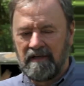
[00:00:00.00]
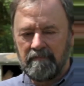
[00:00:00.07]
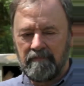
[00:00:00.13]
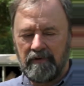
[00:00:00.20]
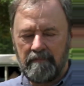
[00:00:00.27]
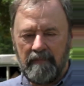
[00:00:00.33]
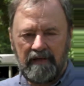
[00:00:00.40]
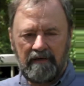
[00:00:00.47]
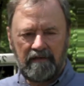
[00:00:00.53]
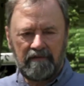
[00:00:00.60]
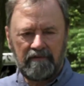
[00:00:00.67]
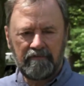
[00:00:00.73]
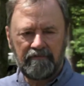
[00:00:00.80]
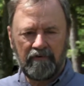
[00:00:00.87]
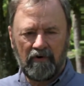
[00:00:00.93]
But many of
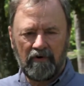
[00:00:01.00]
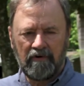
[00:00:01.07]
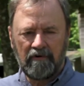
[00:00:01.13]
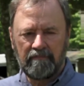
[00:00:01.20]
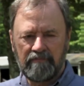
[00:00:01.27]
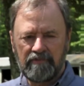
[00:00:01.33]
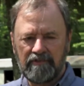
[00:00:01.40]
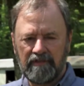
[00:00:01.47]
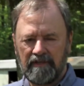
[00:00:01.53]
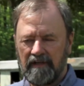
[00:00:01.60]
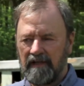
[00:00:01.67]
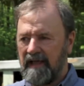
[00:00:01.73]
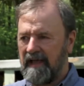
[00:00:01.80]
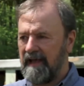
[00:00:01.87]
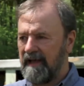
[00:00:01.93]
the farms
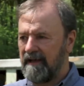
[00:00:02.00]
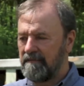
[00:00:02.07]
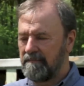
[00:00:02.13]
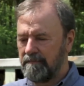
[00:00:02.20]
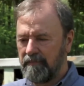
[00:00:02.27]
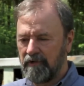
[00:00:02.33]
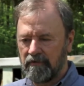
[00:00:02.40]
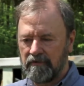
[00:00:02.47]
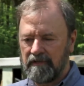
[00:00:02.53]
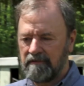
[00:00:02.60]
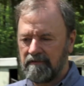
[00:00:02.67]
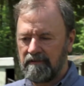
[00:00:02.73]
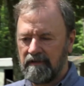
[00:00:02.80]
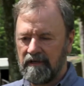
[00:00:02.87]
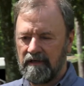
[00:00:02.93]
had
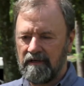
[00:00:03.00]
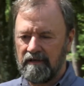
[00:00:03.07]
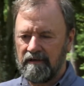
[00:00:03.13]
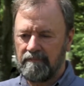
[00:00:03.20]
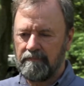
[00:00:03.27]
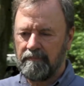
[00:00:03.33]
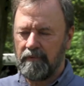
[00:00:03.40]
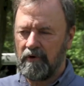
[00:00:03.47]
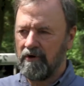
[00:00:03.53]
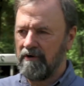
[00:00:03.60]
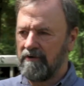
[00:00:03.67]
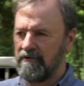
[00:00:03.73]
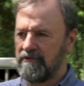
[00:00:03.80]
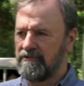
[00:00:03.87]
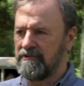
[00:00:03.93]
milking
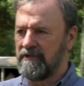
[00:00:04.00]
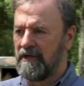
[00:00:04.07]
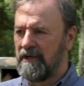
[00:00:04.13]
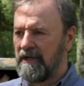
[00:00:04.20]
parlors.